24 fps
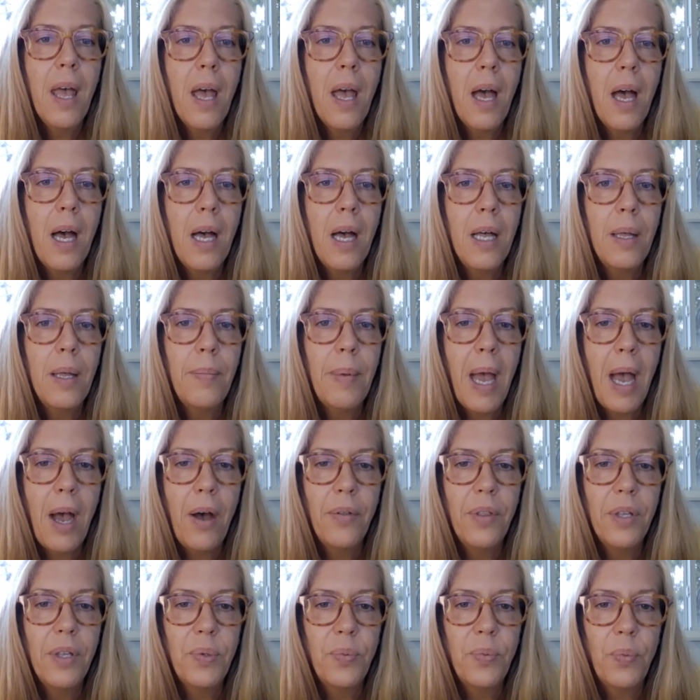
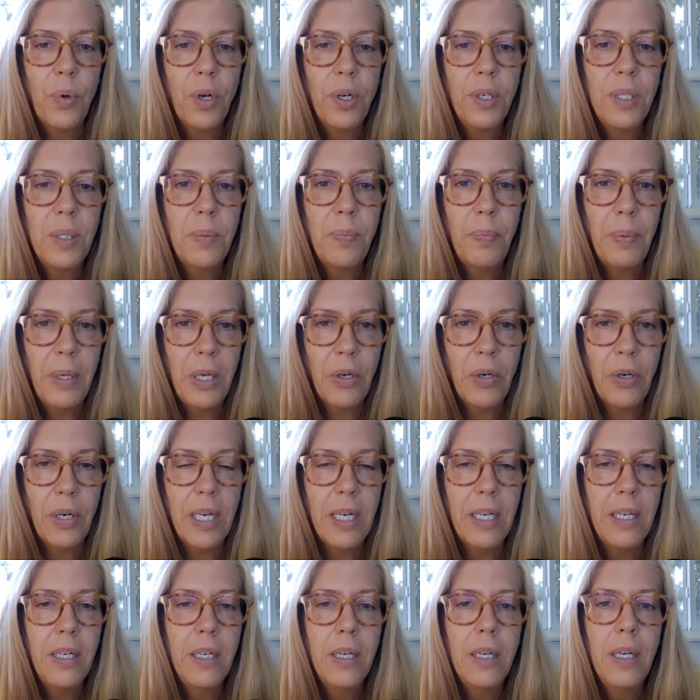How this works,
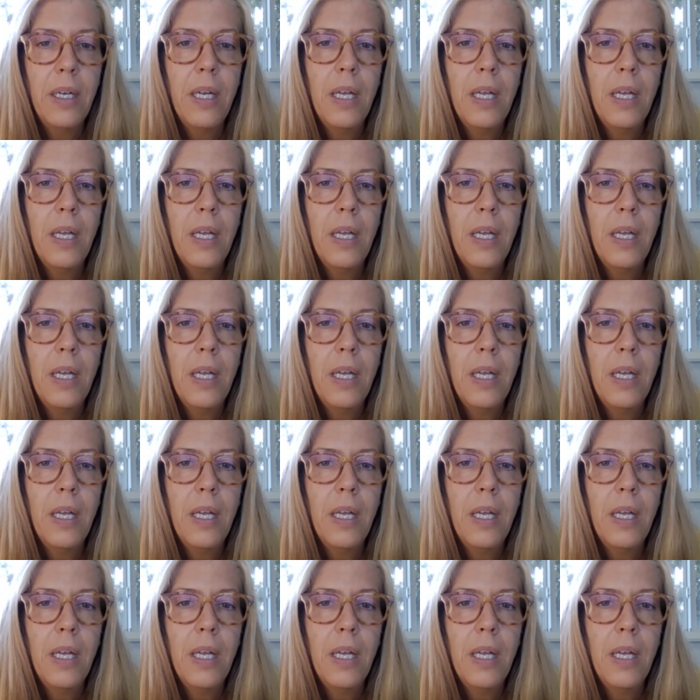period.